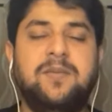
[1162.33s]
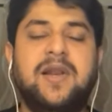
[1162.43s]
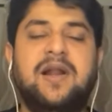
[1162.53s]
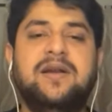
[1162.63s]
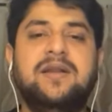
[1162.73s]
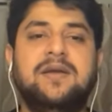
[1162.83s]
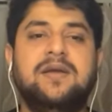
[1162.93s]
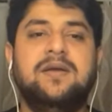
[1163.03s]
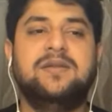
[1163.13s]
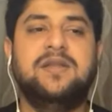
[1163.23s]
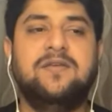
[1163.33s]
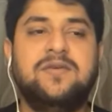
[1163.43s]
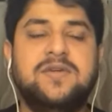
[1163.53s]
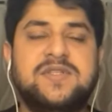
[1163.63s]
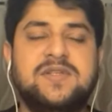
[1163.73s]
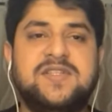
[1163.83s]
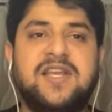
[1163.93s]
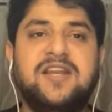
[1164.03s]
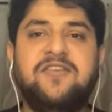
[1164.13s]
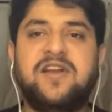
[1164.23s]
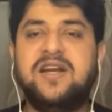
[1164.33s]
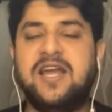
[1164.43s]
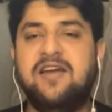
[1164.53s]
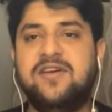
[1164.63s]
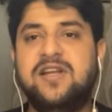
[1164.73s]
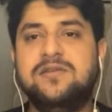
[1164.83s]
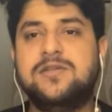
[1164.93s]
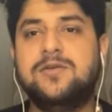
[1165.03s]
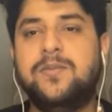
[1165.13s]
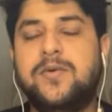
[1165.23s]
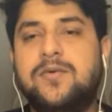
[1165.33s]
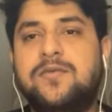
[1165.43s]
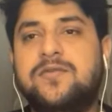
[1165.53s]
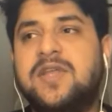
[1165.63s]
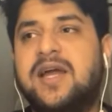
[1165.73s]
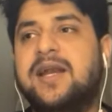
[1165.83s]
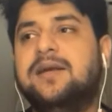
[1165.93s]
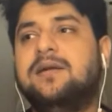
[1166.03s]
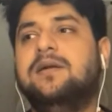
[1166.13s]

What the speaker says: Blood, there was significant evidence to prove that